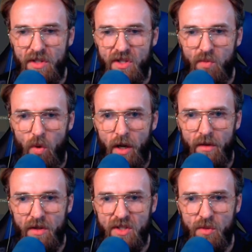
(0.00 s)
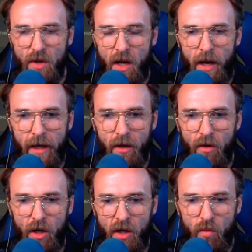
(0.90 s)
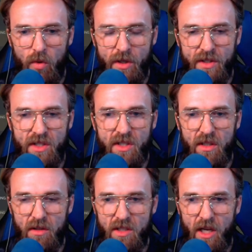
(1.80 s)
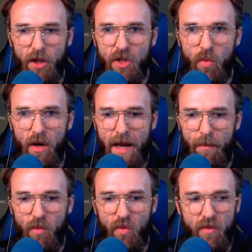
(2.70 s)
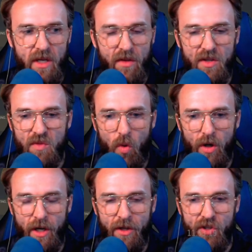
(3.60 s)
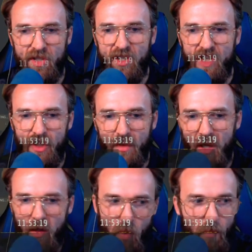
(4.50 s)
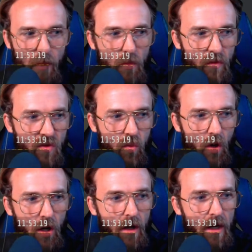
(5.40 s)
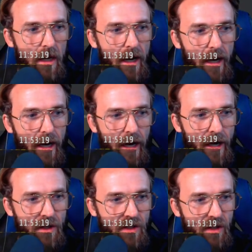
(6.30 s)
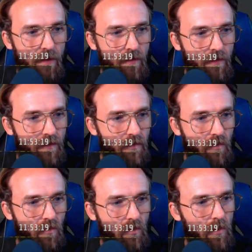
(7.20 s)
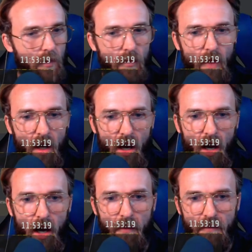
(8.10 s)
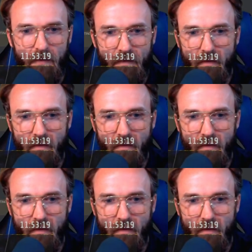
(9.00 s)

this is what this is what I uh, was telling you what happened with me this morning, just to tell you kind of what my moves were. And, um,